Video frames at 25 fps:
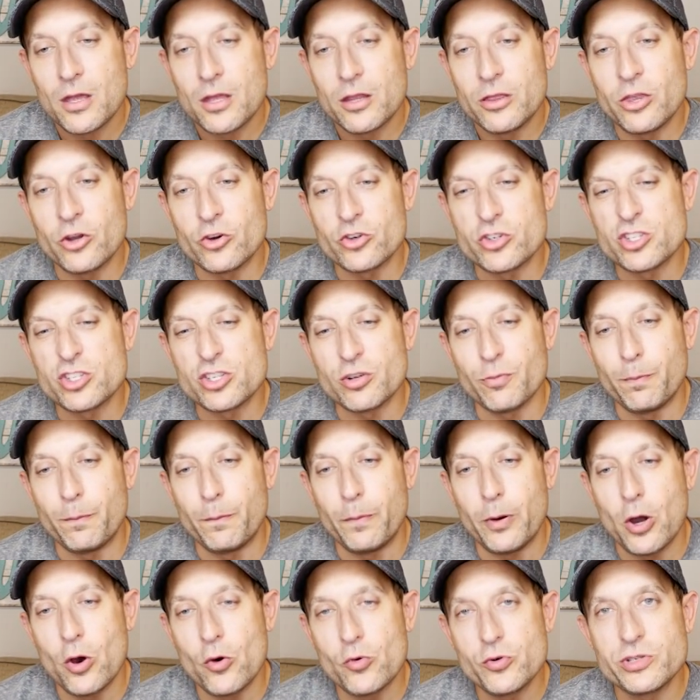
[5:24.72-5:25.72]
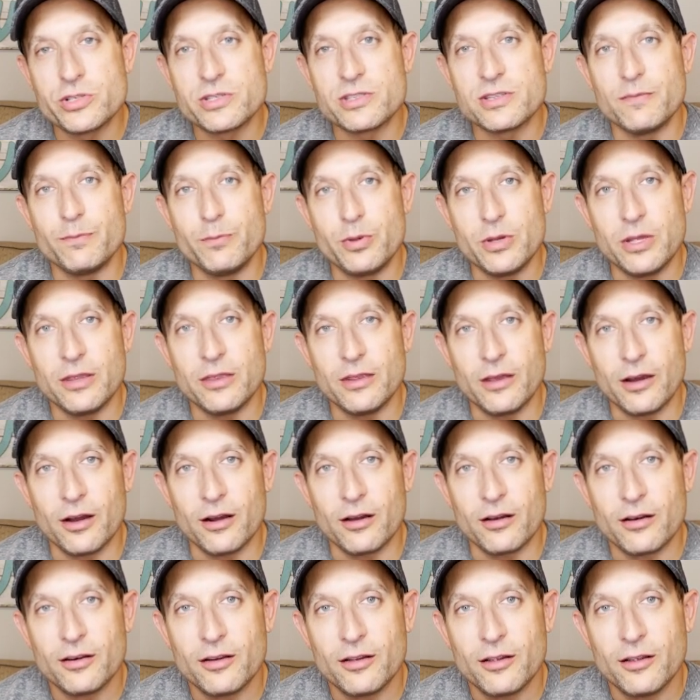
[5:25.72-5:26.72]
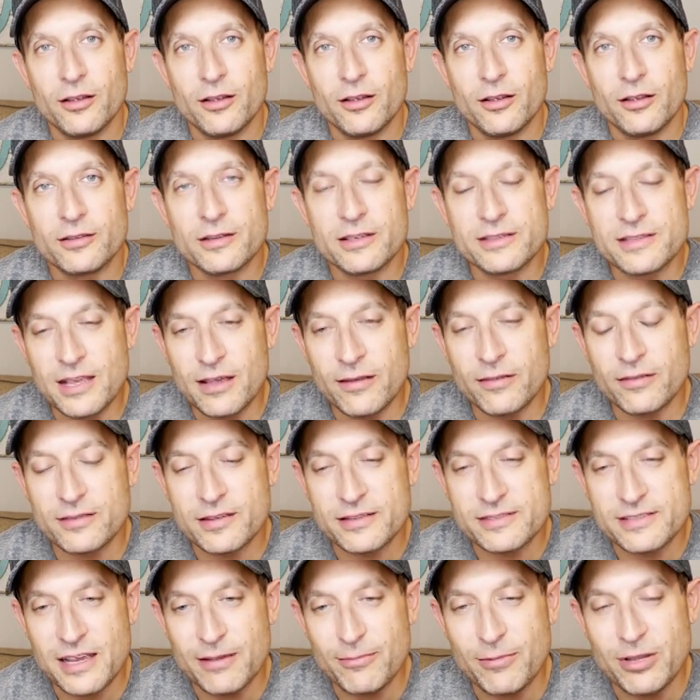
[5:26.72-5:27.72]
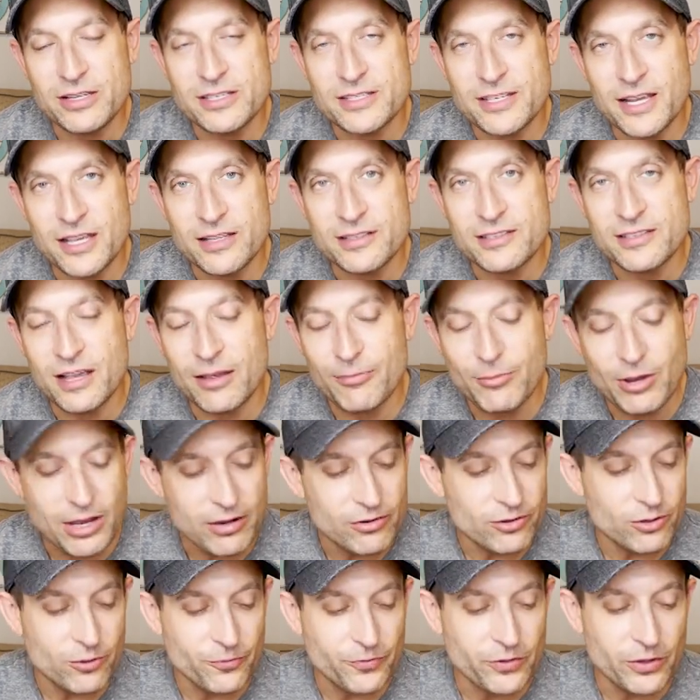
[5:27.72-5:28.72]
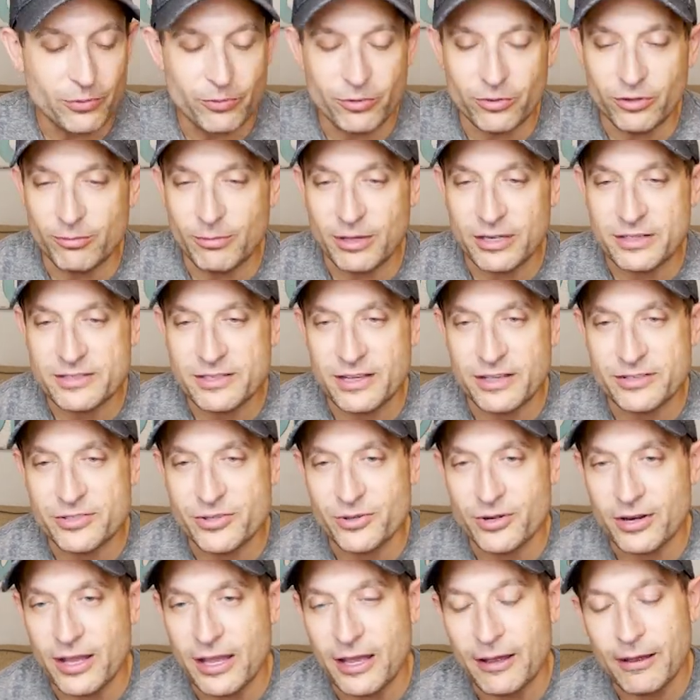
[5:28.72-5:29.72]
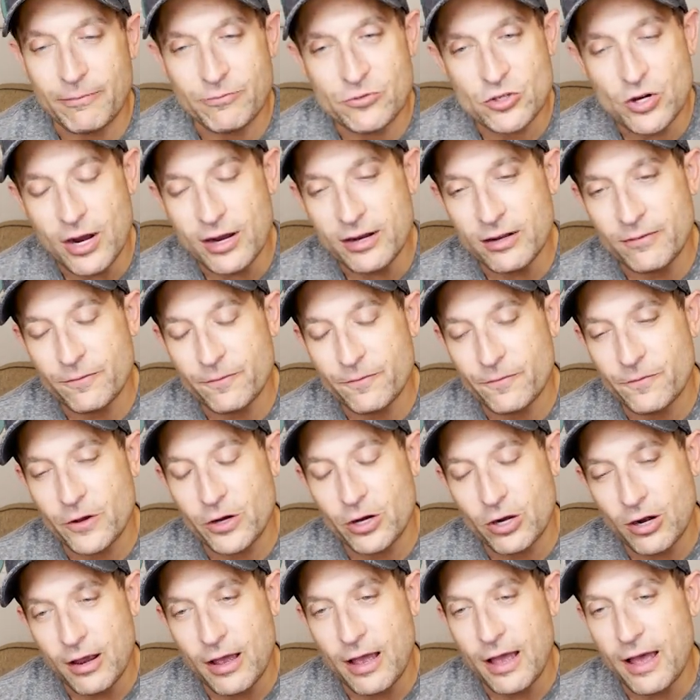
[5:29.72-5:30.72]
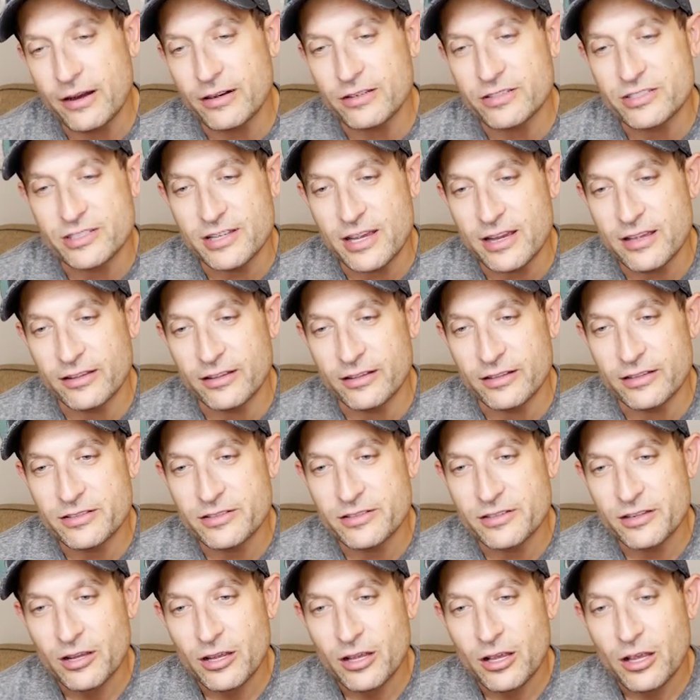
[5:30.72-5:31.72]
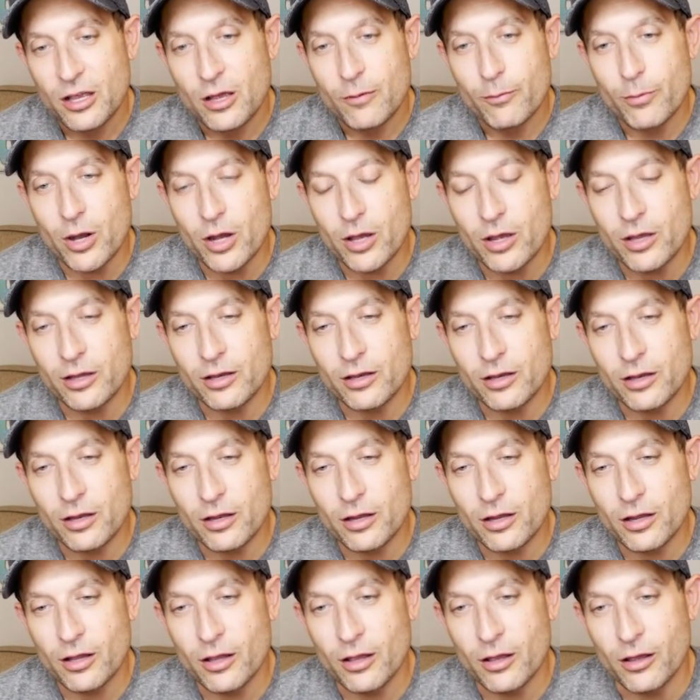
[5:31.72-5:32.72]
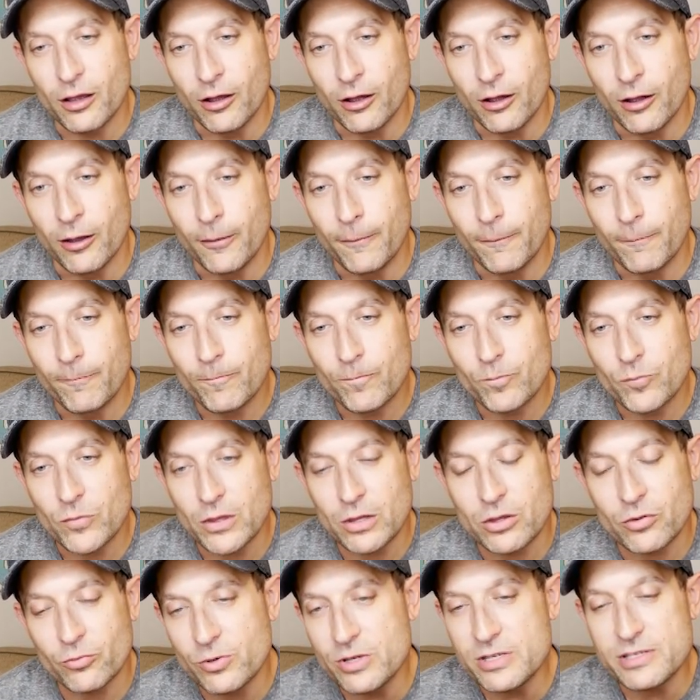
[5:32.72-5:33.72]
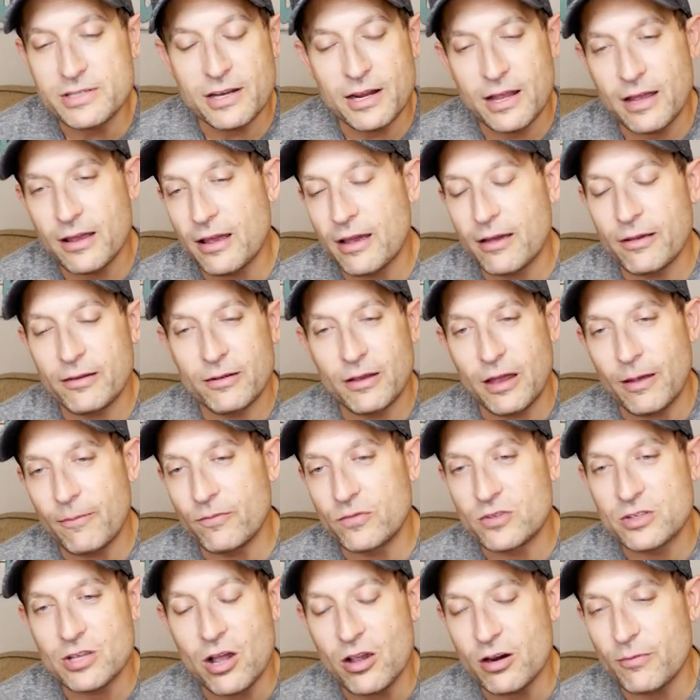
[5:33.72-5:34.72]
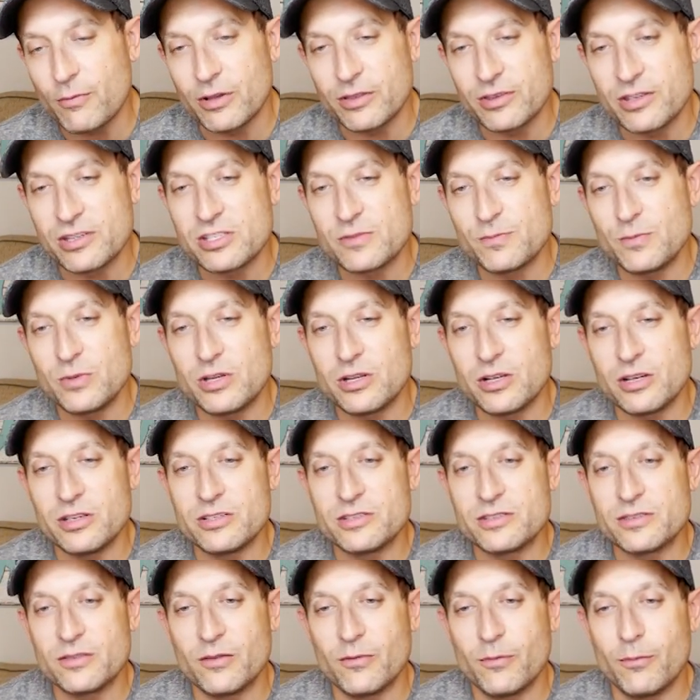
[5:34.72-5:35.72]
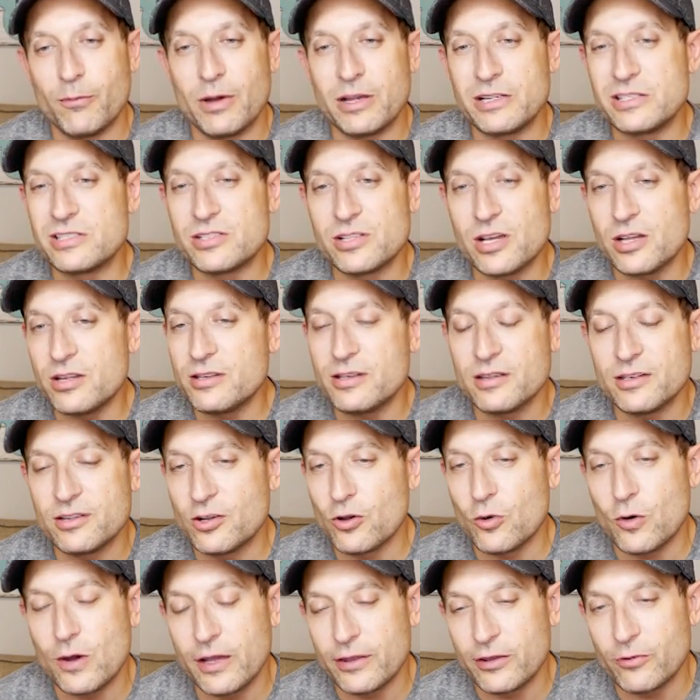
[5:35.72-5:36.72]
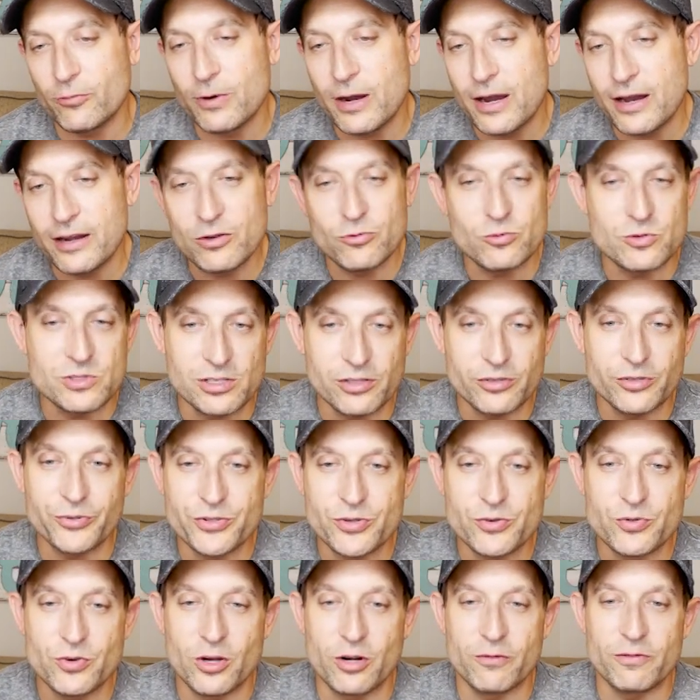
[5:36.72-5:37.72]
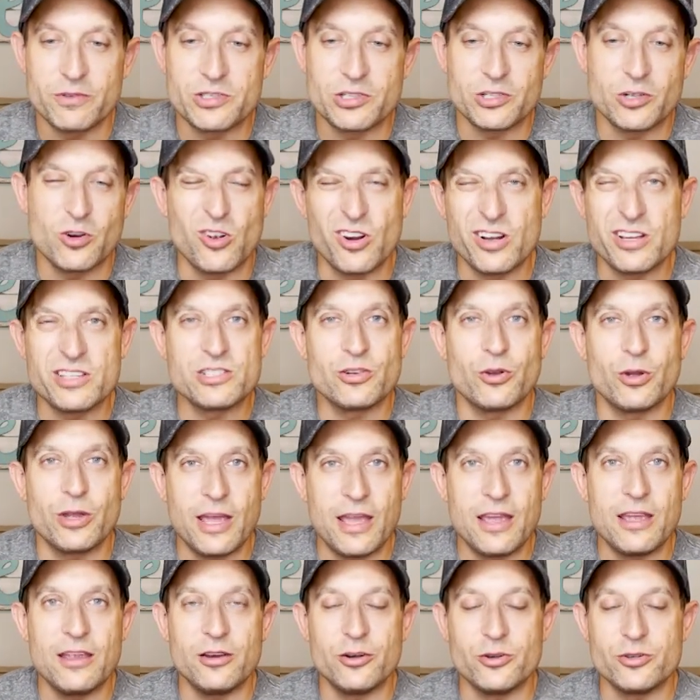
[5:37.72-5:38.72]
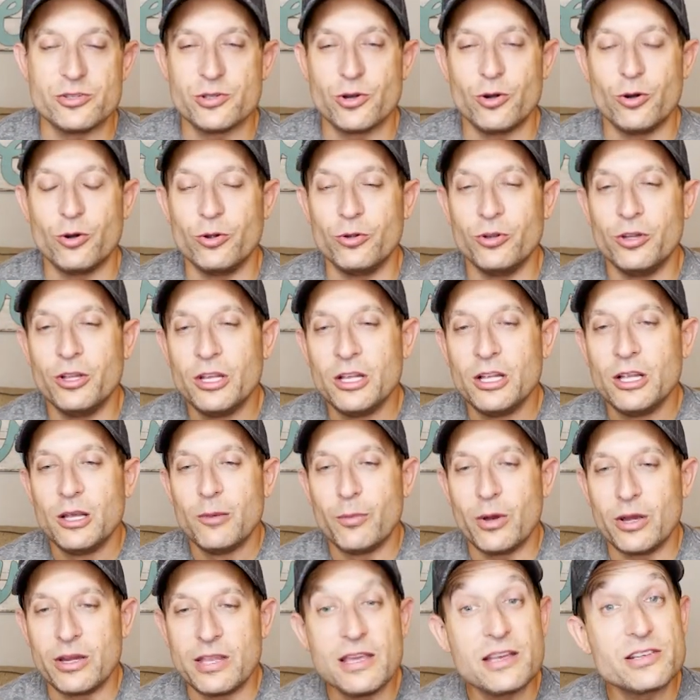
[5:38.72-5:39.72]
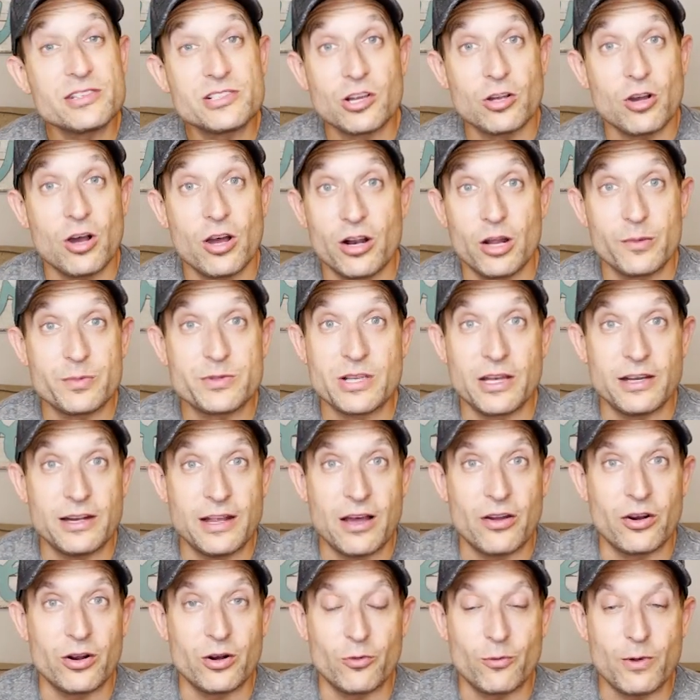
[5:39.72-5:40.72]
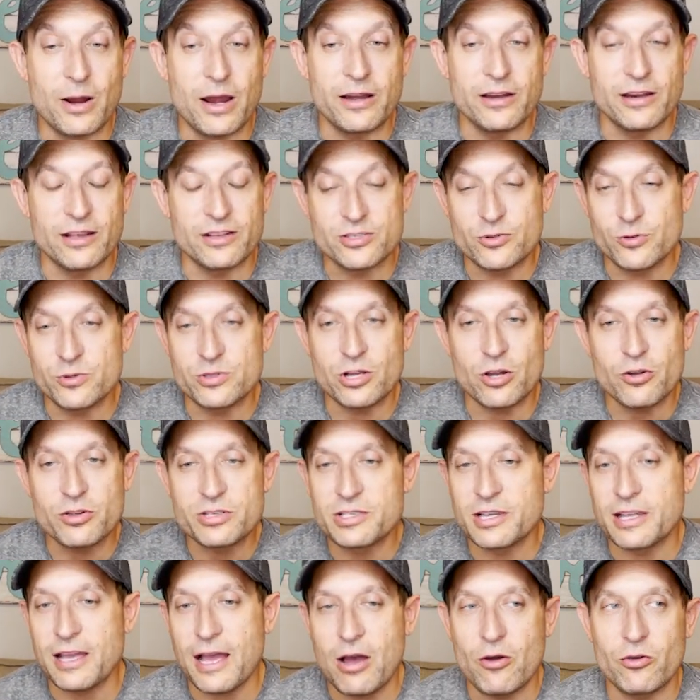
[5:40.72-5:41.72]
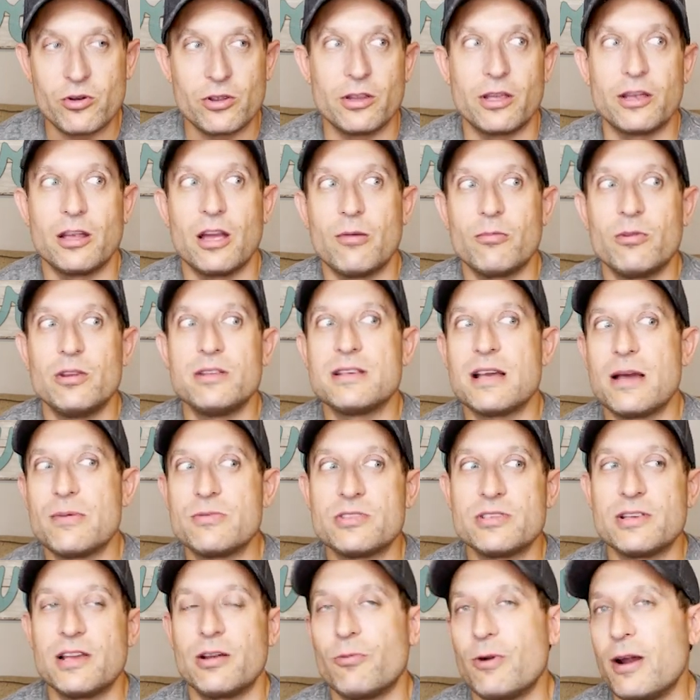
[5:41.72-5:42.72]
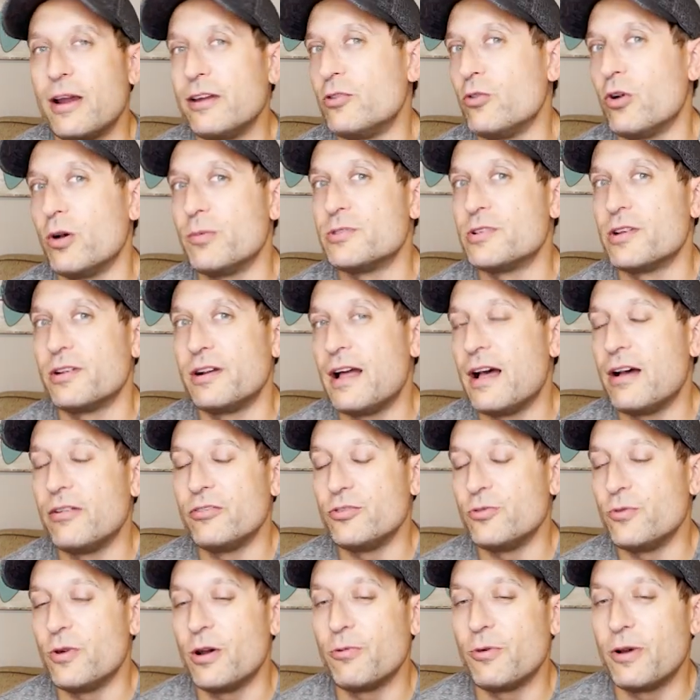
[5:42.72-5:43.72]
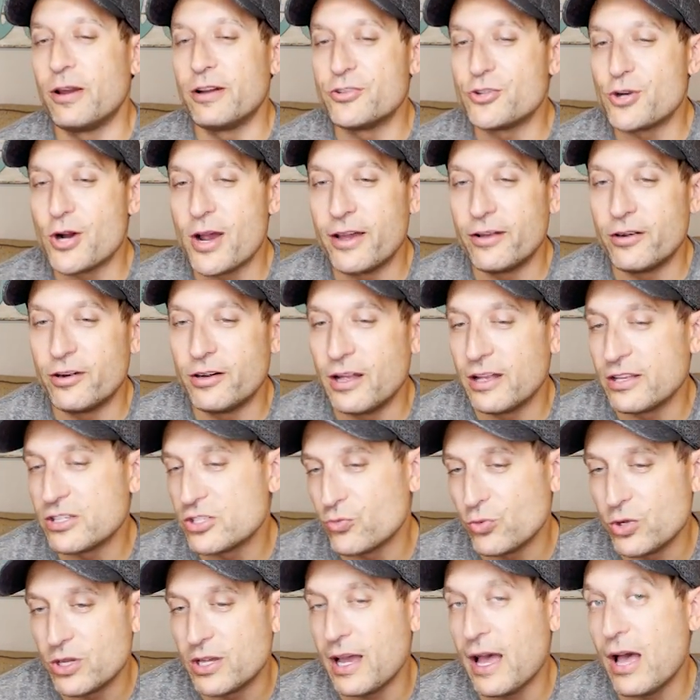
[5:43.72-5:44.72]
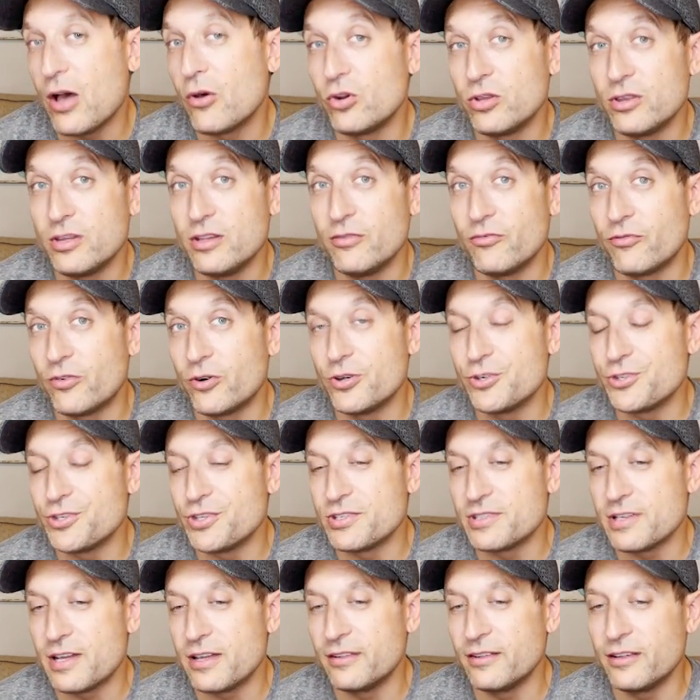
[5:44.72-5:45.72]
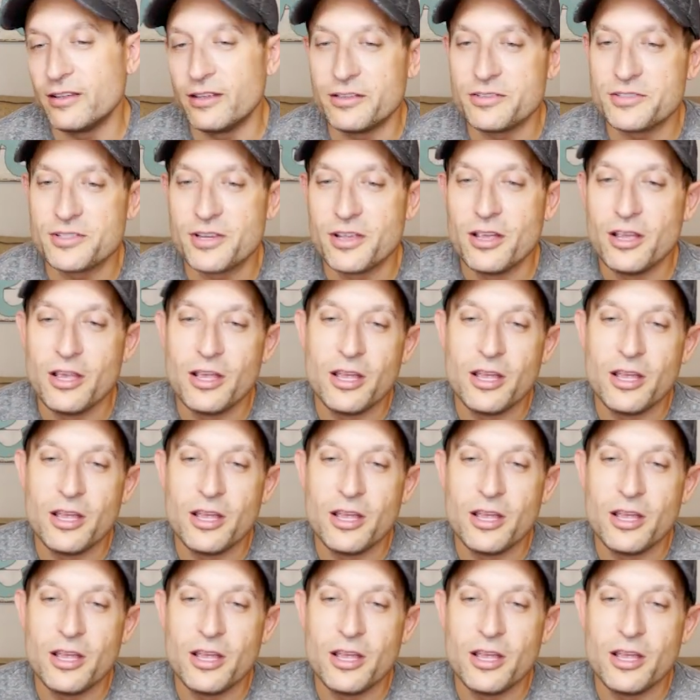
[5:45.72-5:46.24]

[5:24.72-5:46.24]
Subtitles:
they're supposed to be there. Does that make sense? I mean, I don't know if that really makes sense or not. I'm trying to figure out how to say this, but the reason I'm talking about this is because my son didn't go on the ride. He was a little too nervous to go on. He's only 8 years old, but he hasn't gone upside down on a ride yet. So he's always counting, like, how many times does that ride go upside down? Do I want to try it or not? So we counted the inversions on this.